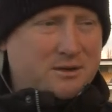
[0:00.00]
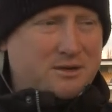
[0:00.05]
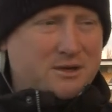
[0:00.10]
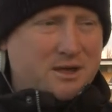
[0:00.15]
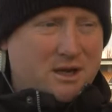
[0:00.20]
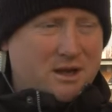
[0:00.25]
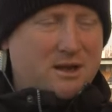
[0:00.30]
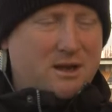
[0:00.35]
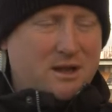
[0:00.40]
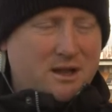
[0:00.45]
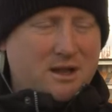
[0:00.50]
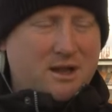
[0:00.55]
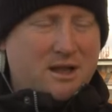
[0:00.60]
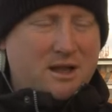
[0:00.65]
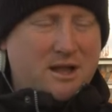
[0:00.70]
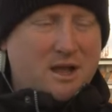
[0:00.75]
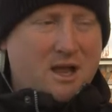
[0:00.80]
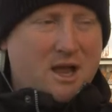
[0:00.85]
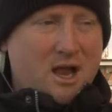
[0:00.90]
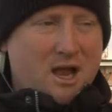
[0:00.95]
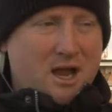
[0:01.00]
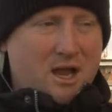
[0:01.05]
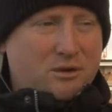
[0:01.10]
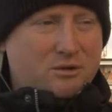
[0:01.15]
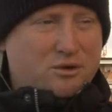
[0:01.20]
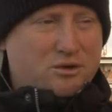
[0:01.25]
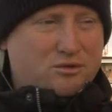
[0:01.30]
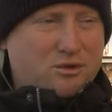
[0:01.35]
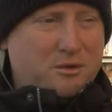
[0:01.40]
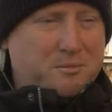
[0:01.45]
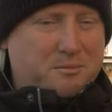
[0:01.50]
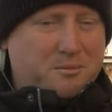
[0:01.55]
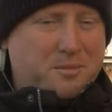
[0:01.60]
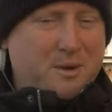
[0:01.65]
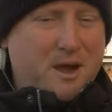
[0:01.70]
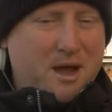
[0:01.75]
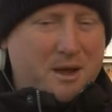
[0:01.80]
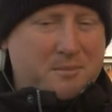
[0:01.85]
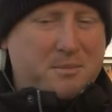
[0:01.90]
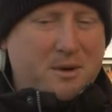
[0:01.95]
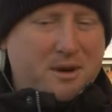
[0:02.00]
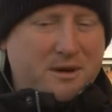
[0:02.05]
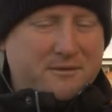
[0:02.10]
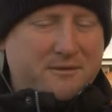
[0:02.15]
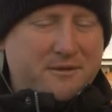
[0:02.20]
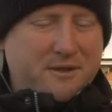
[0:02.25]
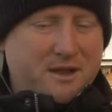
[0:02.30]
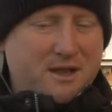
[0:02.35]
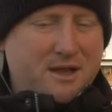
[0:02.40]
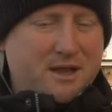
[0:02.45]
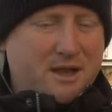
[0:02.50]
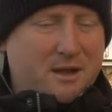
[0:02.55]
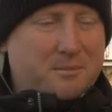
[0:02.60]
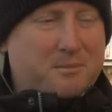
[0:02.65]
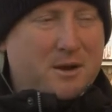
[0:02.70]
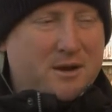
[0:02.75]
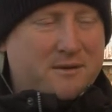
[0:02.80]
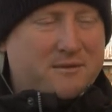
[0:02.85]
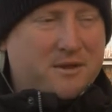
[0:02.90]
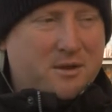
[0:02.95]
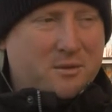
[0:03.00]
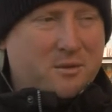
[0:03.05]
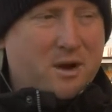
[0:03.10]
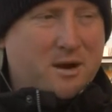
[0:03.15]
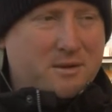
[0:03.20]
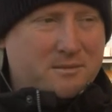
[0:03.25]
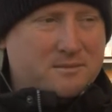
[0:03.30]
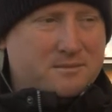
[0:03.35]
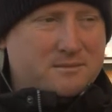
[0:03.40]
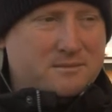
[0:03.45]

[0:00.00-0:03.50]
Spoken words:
so he'll strip better for the run.